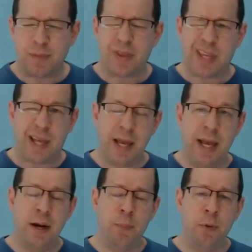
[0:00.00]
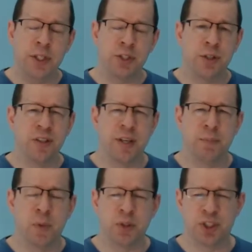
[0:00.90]
And I'm pretty sure that
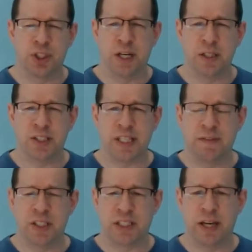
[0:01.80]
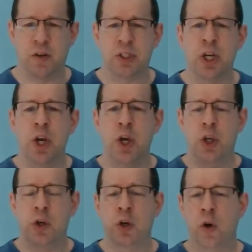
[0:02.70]
most savings accounts, you
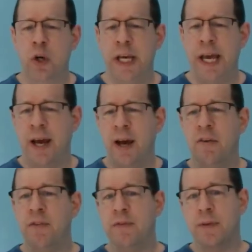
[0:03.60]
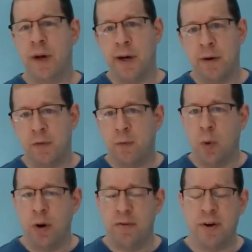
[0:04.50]
can only have 4
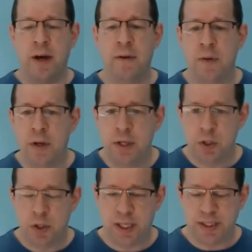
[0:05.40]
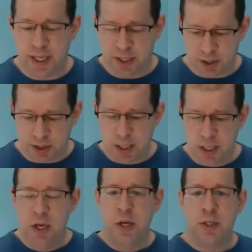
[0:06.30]
or 5 transactions.
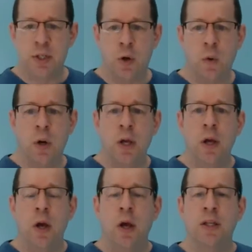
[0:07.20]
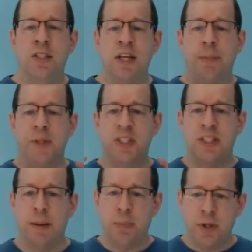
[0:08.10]
So set up a
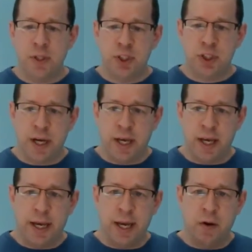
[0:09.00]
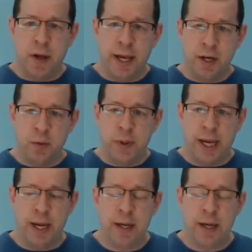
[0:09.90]
separate checking account at your bank